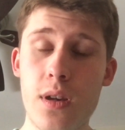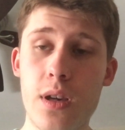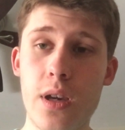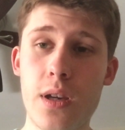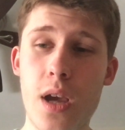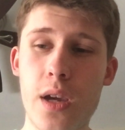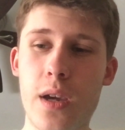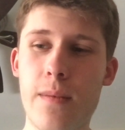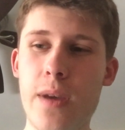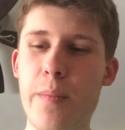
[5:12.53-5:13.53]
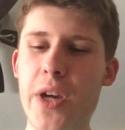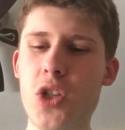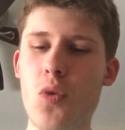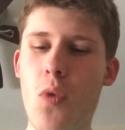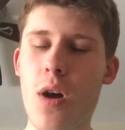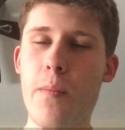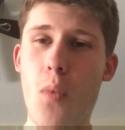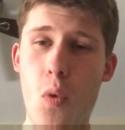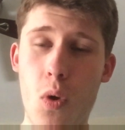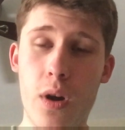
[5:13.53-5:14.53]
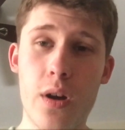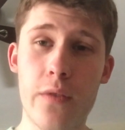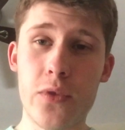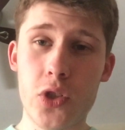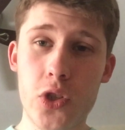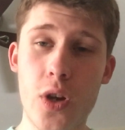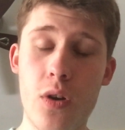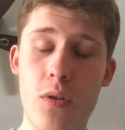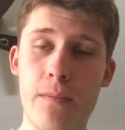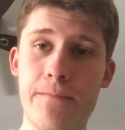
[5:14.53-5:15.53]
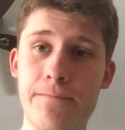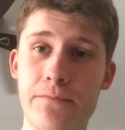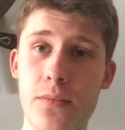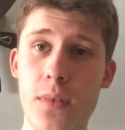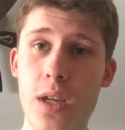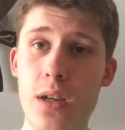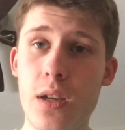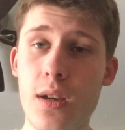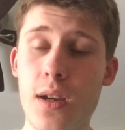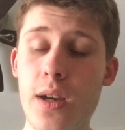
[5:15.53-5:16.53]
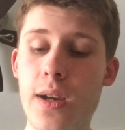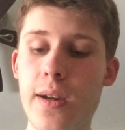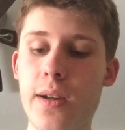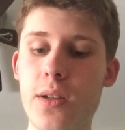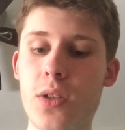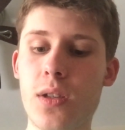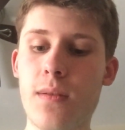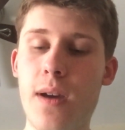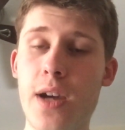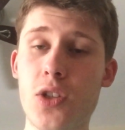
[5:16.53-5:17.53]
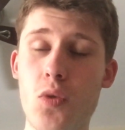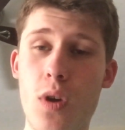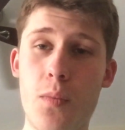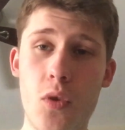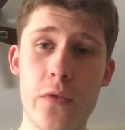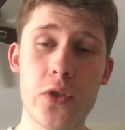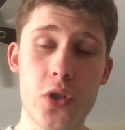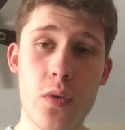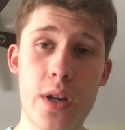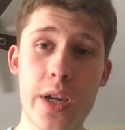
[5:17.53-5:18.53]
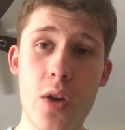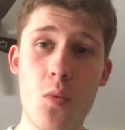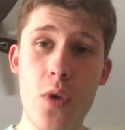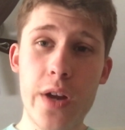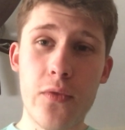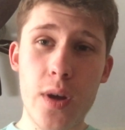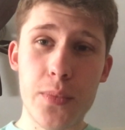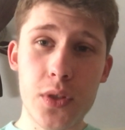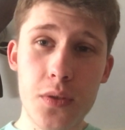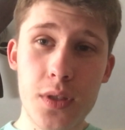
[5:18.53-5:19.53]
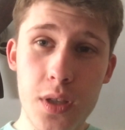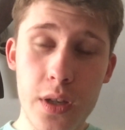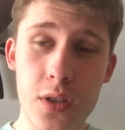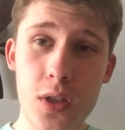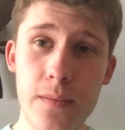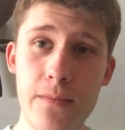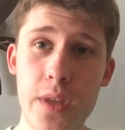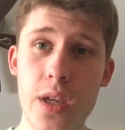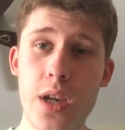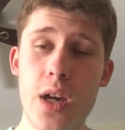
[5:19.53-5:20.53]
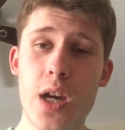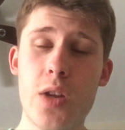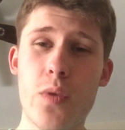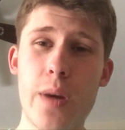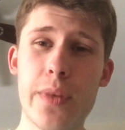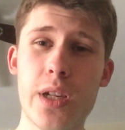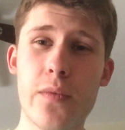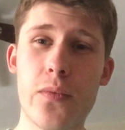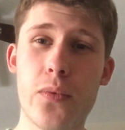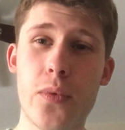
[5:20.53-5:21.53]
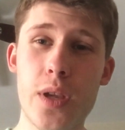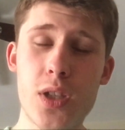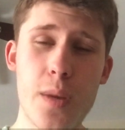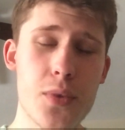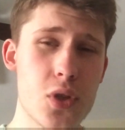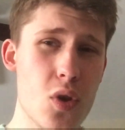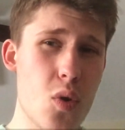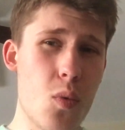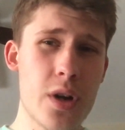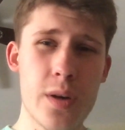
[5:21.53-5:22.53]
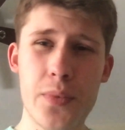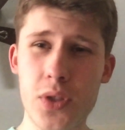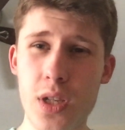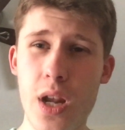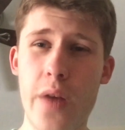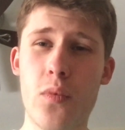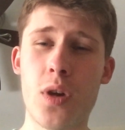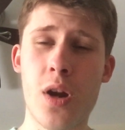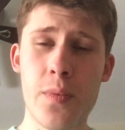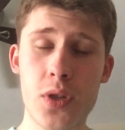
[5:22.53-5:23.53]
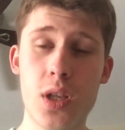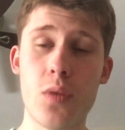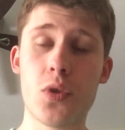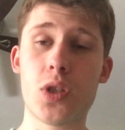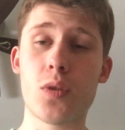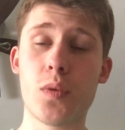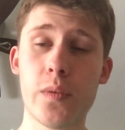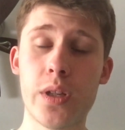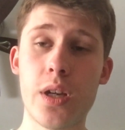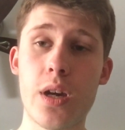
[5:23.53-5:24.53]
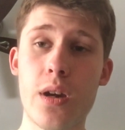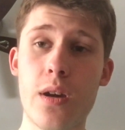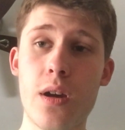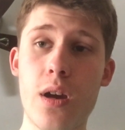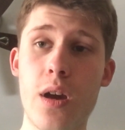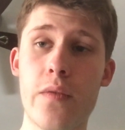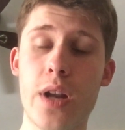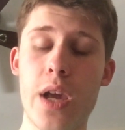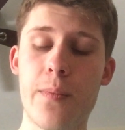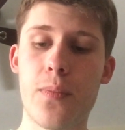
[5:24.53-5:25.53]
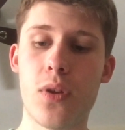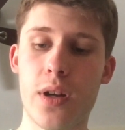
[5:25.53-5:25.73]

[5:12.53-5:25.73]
And it makes you want more of the show, and I do want more of the show, and I can't wait for episode 6. Anyway, I'm going to give this episode a 100% out of 100%, which is the equivalent of an A+.